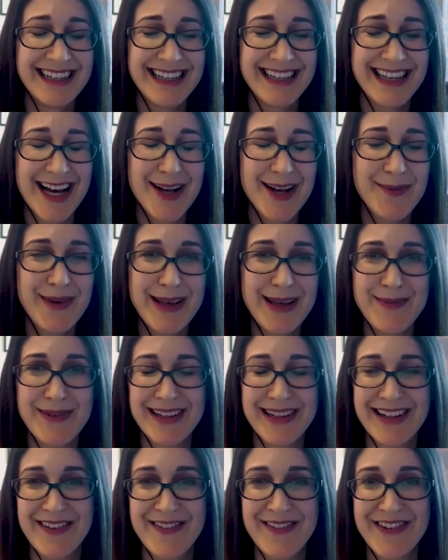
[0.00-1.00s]
young
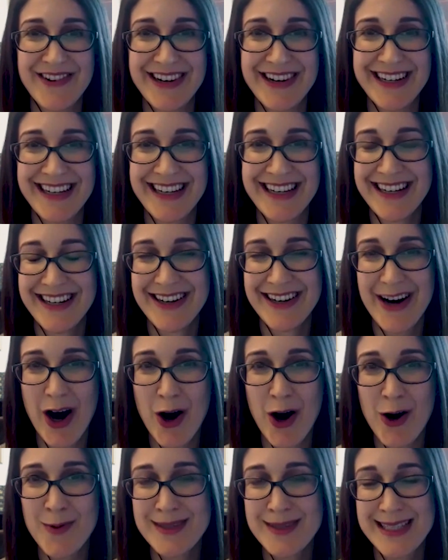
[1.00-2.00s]
people afford
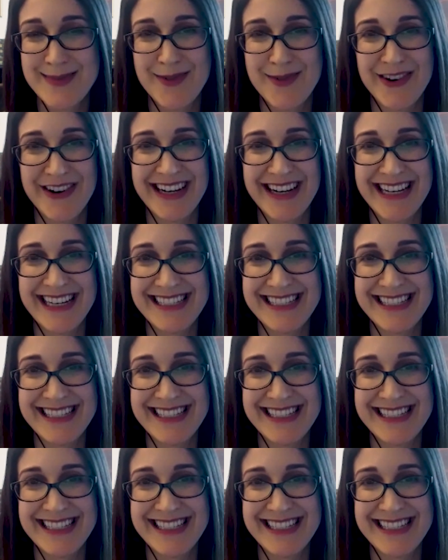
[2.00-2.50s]
homes more